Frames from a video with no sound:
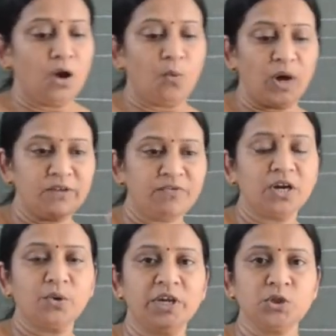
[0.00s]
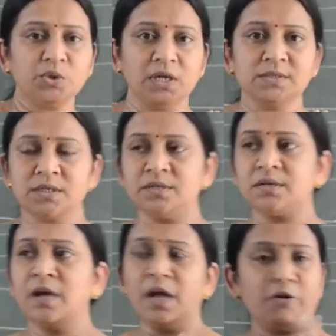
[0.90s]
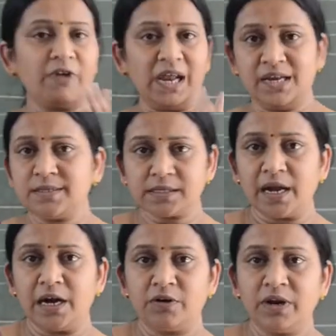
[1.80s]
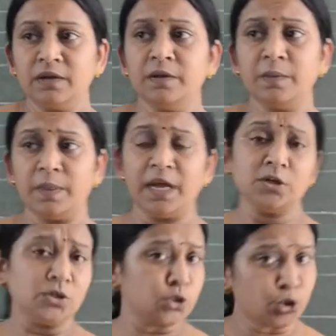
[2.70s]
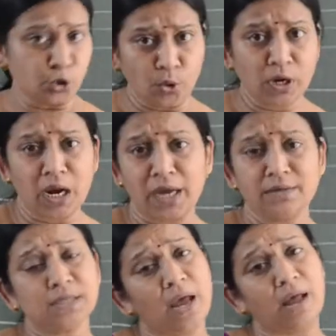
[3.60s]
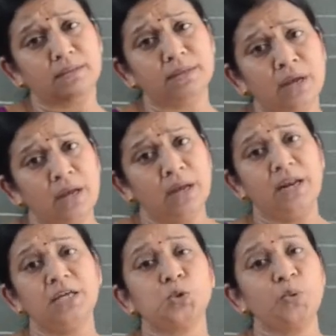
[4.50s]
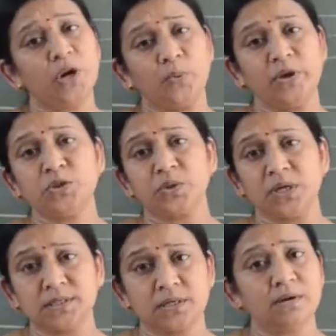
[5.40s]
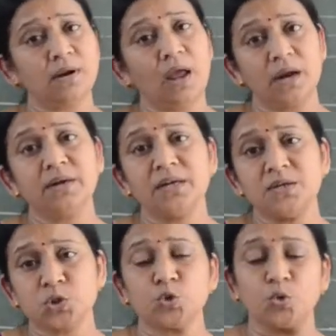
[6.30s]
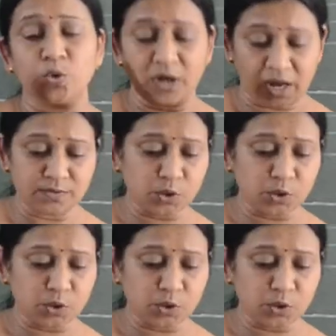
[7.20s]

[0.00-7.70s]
One, we are going to consider Rayleigh scattering, then stroke lines, and the next we are going to consider anti-stroke lines.